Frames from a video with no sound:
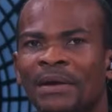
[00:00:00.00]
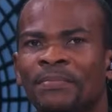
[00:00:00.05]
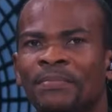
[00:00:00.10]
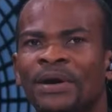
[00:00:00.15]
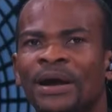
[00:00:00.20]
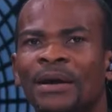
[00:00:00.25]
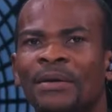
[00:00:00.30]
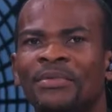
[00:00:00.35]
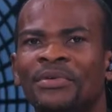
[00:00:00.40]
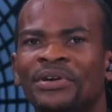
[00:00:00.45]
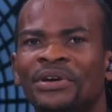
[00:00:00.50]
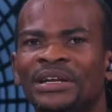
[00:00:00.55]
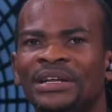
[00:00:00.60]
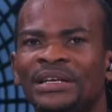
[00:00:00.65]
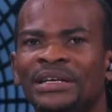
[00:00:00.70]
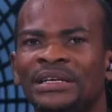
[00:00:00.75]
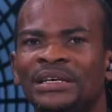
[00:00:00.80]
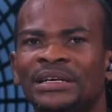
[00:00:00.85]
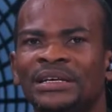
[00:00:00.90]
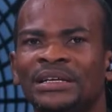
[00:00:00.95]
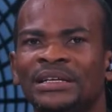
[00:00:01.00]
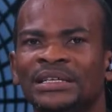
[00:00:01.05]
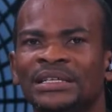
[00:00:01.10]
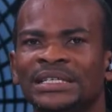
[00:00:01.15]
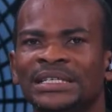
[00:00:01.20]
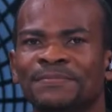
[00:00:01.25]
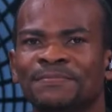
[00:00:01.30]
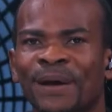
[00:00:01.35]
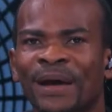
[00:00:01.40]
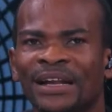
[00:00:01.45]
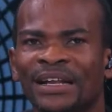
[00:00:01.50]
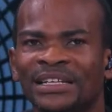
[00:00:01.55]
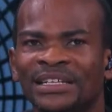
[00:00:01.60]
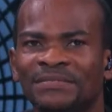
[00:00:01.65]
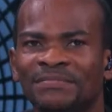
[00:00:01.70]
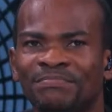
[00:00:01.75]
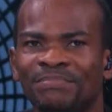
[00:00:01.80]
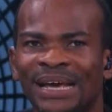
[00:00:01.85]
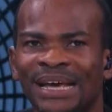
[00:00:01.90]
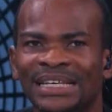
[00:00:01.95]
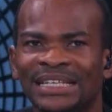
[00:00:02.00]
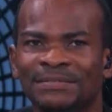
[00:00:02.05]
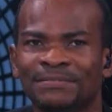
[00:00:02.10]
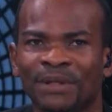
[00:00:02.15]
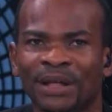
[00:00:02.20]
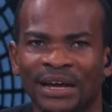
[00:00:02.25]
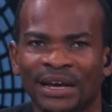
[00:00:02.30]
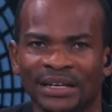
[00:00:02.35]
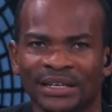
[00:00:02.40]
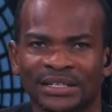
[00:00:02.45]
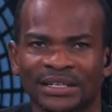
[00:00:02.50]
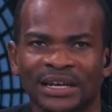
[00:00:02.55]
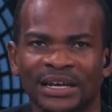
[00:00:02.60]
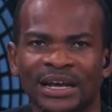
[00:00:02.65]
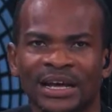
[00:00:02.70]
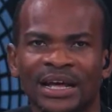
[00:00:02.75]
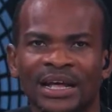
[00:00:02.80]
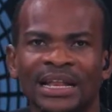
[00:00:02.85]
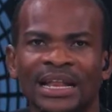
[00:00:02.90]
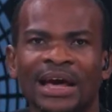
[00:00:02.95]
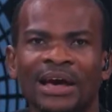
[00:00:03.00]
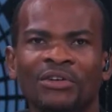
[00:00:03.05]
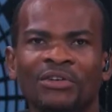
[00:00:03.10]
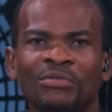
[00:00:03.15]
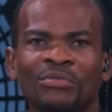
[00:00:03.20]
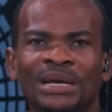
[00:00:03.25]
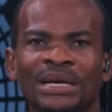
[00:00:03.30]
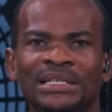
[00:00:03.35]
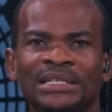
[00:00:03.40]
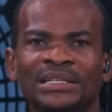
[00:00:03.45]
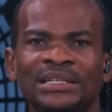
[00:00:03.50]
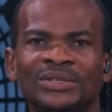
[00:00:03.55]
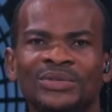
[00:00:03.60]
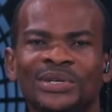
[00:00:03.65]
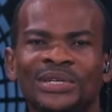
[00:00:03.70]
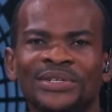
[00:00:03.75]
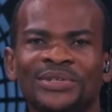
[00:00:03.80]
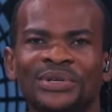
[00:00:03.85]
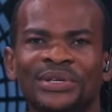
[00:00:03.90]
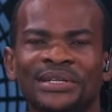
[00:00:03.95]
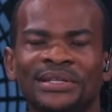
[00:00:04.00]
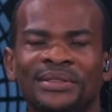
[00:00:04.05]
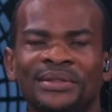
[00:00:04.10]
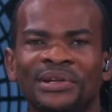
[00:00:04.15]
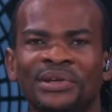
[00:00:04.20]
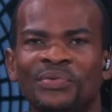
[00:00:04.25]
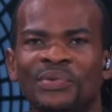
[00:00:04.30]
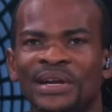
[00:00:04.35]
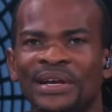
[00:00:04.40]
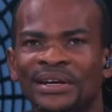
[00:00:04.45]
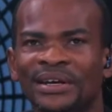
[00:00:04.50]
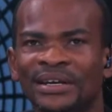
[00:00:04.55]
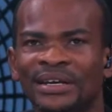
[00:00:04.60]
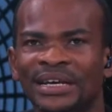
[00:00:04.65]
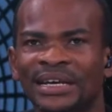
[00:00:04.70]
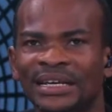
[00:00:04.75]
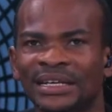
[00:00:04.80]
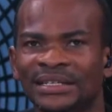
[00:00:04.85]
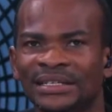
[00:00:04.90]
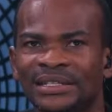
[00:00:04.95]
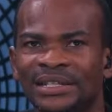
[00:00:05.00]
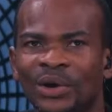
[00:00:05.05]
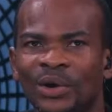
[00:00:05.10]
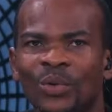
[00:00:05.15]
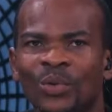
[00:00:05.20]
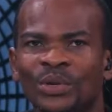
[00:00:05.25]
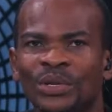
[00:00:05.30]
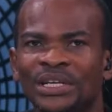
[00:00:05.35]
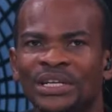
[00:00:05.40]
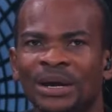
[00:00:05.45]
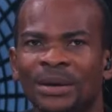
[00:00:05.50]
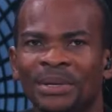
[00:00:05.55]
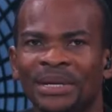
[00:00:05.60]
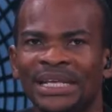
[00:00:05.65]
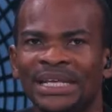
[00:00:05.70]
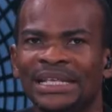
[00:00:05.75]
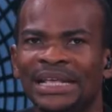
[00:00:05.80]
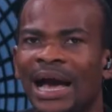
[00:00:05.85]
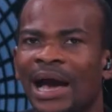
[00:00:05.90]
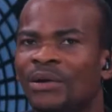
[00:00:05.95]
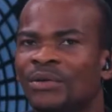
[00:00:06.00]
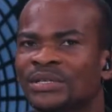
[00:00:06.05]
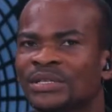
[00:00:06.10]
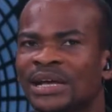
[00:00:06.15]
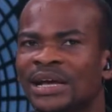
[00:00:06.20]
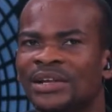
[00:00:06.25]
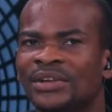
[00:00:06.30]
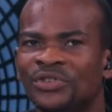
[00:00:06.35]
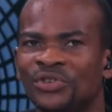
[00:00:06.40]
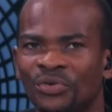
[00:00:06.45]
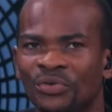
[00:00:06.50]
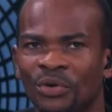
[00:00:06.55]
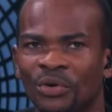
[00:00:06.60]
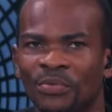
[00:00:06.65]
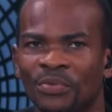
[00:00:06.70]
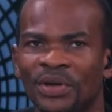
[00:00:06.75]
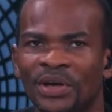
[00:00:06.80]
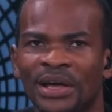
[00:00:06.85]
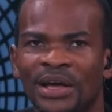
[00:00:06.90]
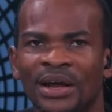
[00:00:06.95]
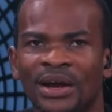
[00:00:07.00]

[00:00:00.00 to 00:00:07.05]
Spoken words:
primarily Spanish-based players. Lionel Messi, the 2023 winner, is the only nominee outside Europe.